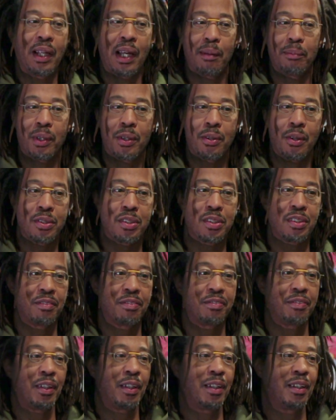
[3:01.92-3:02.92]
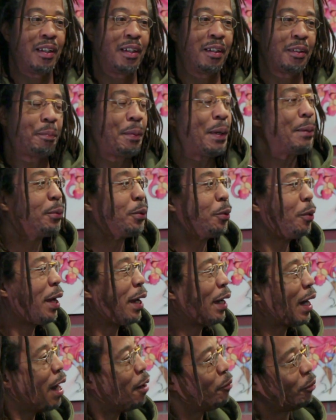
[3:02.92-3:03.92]
that because of the people you
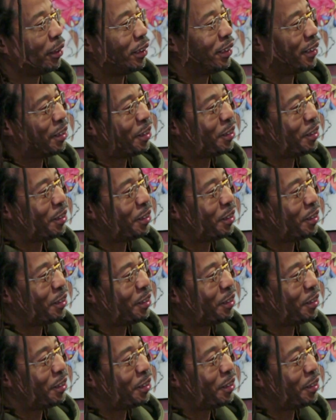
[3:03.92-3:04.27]
hang out with.